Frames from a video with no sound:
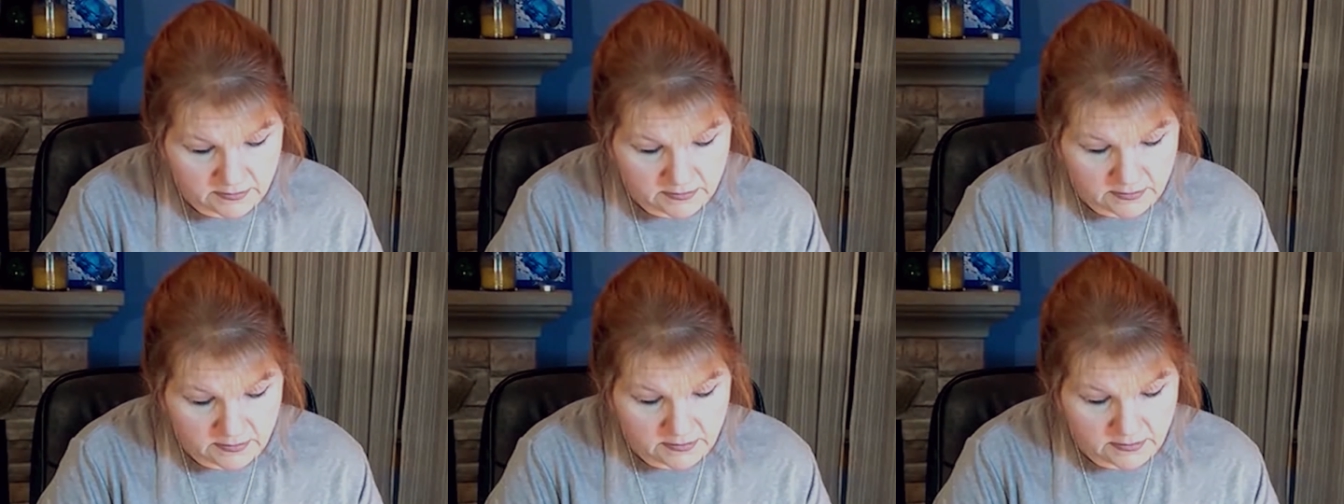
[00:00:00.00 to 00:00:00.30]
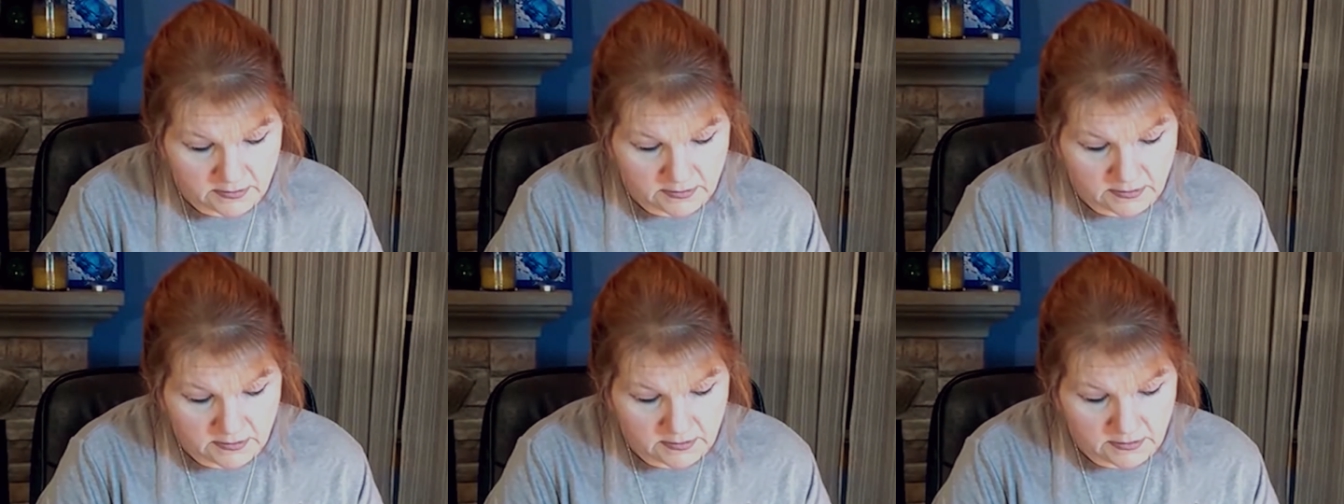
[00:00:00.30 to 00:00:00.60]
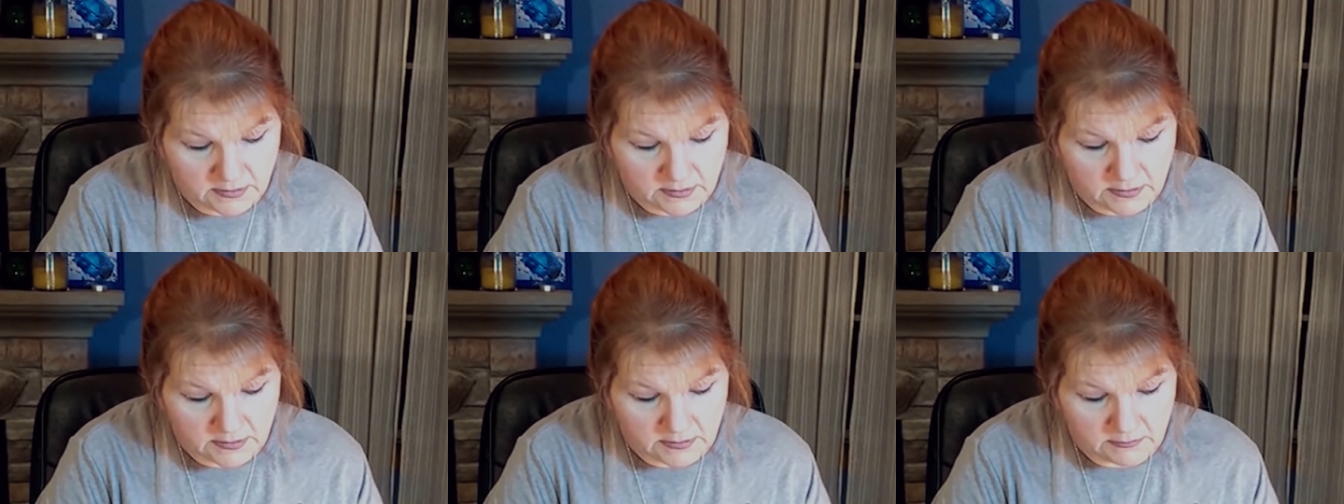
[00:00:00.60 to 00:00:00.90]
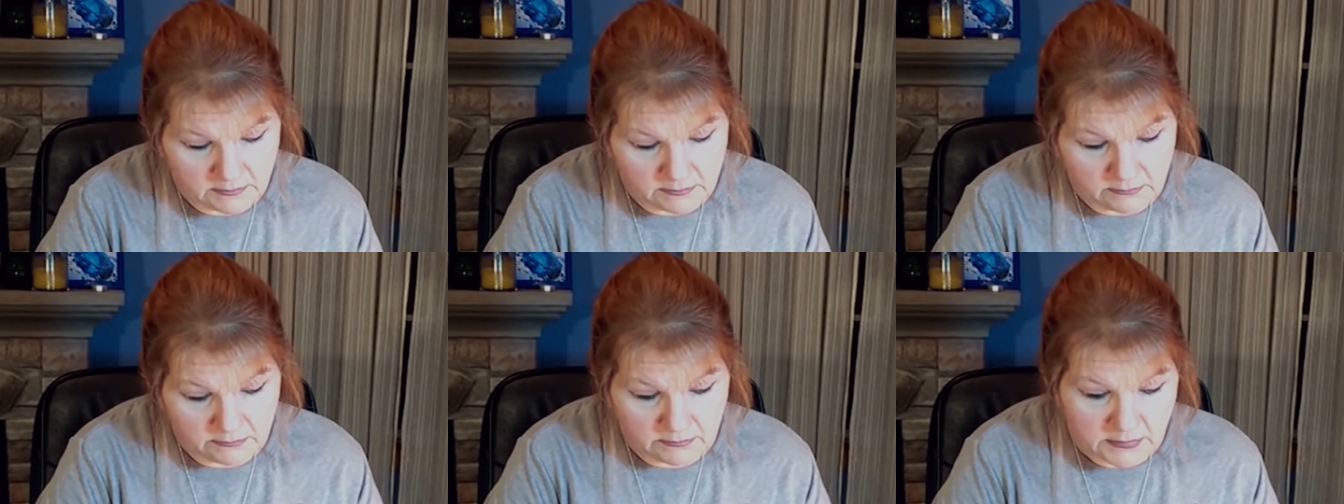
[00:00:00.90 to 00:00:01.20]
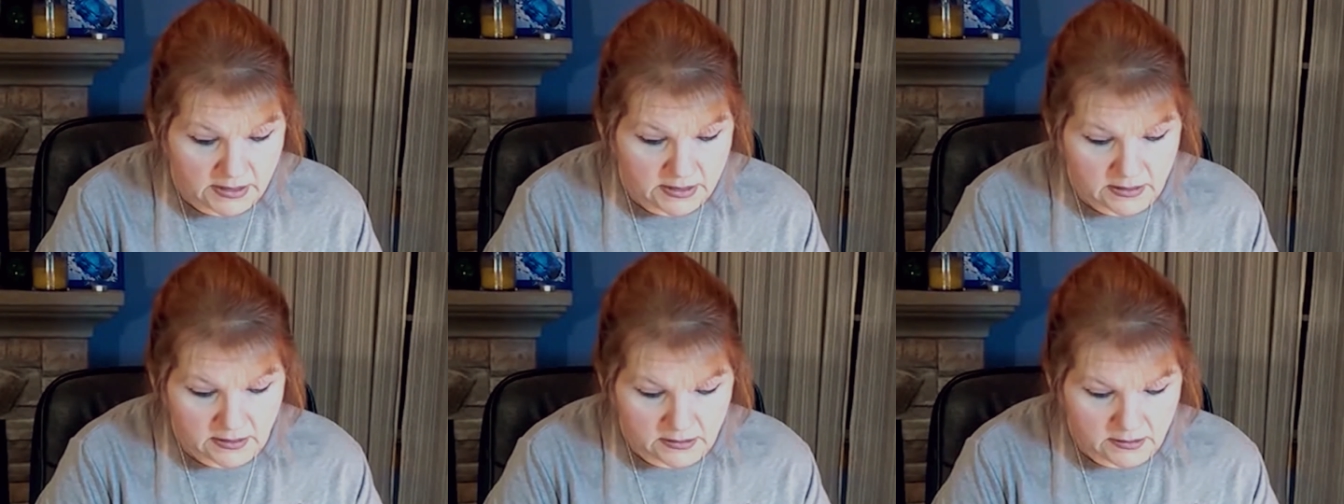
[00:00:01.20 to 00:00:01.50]
Mega Glow,
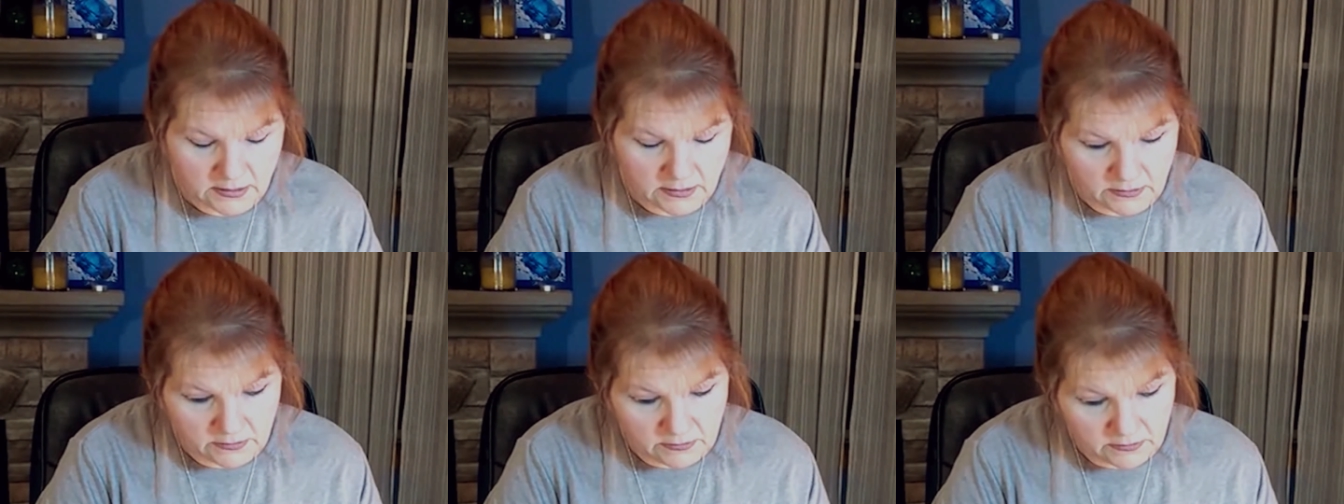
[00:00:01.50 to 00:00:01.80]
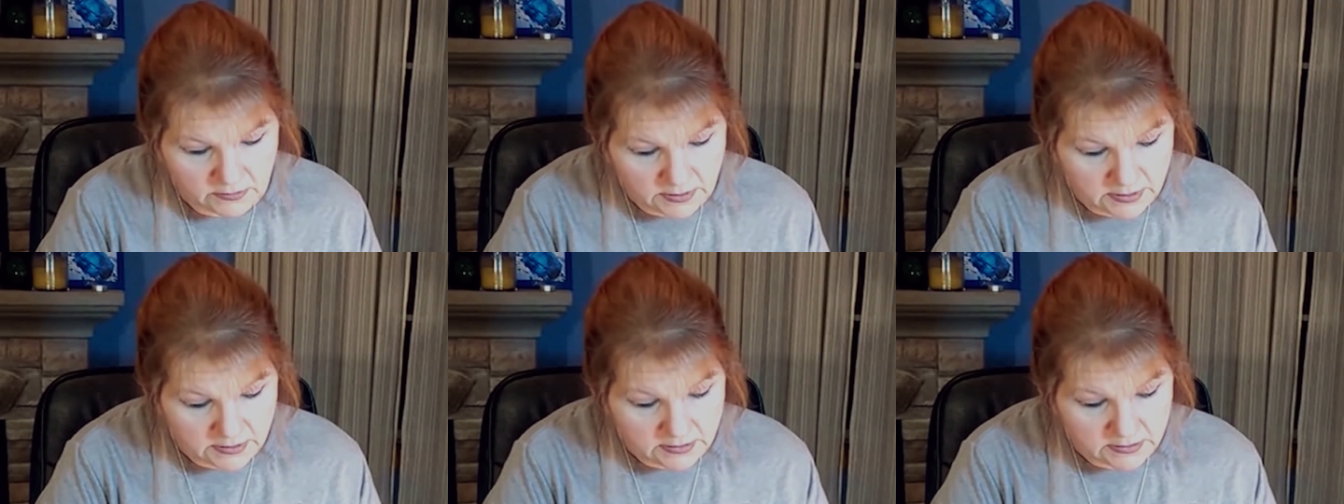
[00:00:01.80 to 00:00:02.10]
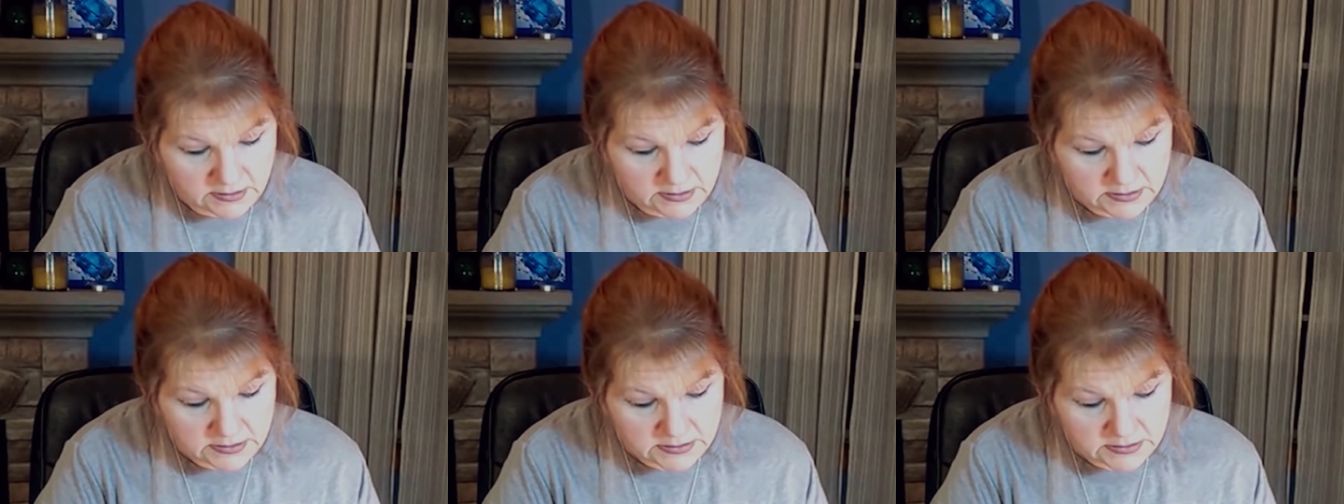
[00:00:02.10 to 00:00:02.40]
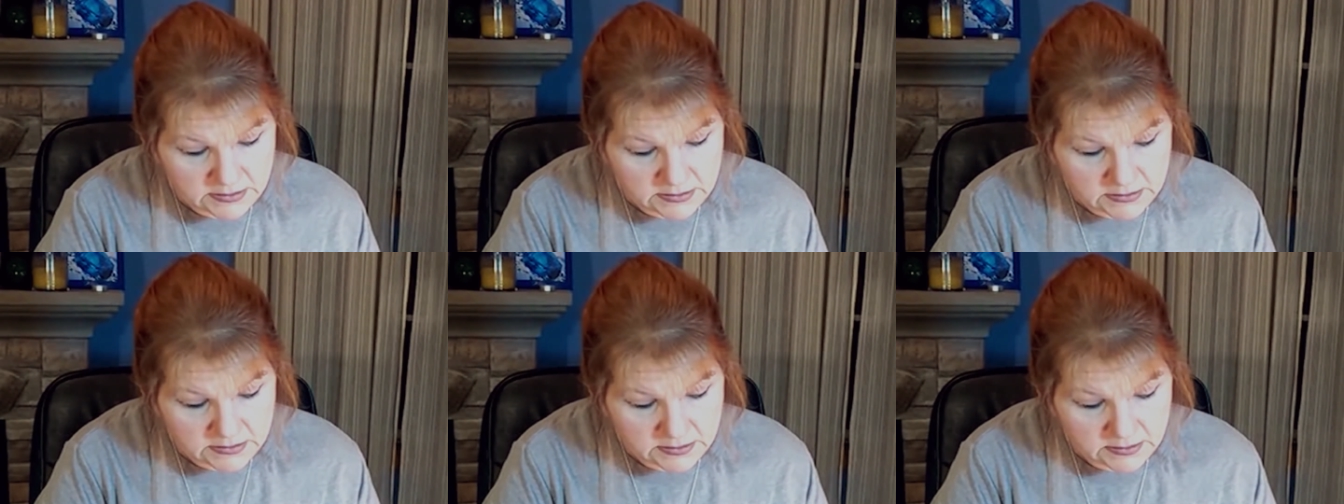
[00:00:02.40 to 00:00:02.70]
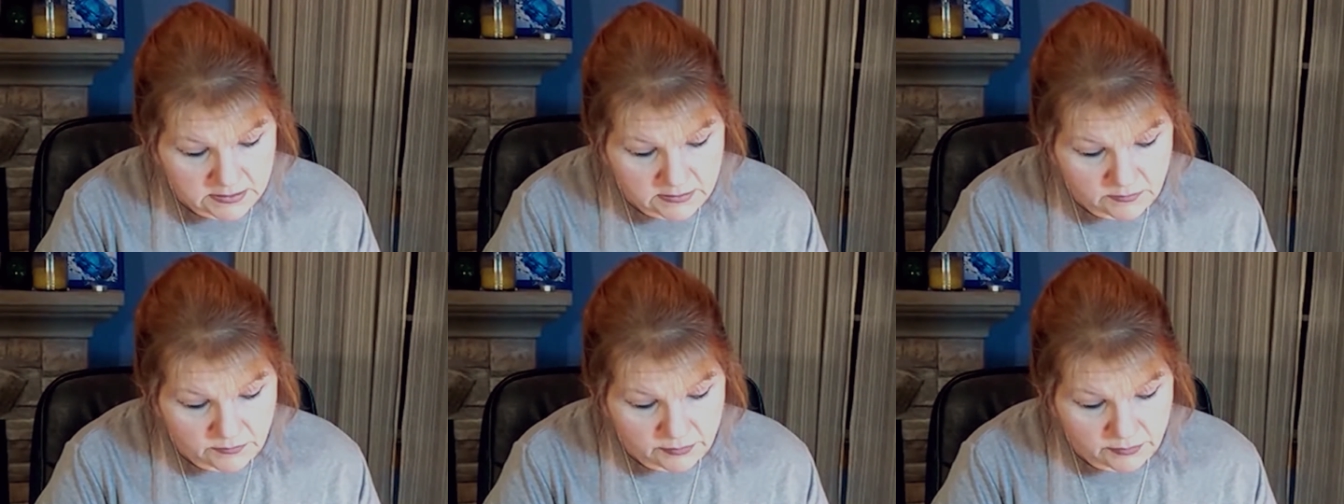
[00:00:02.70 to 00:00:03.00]
and this is in Precious
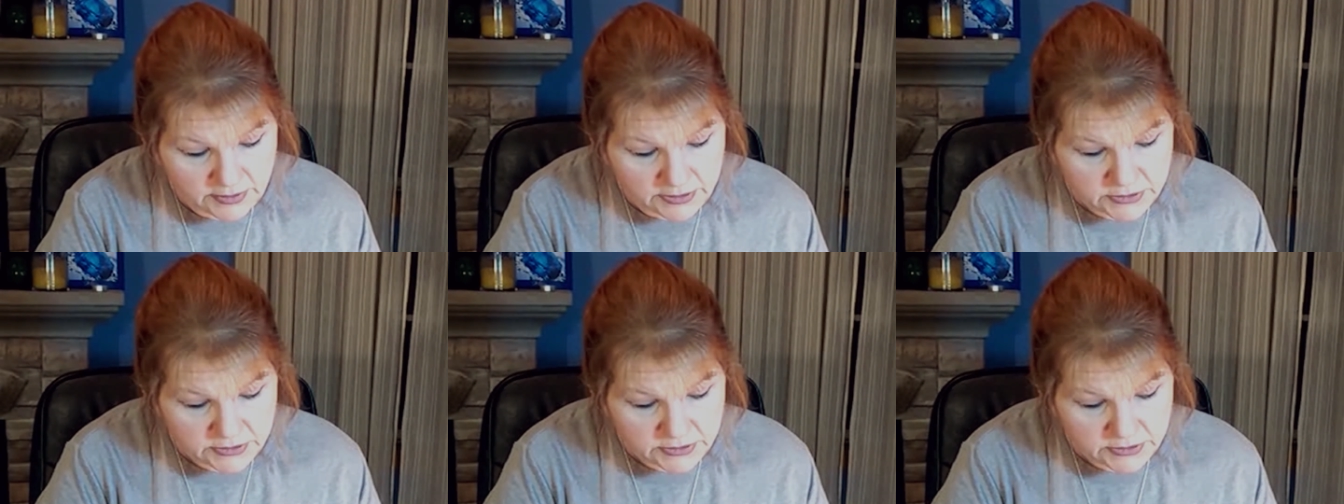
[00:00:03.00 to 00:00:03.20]
Petals.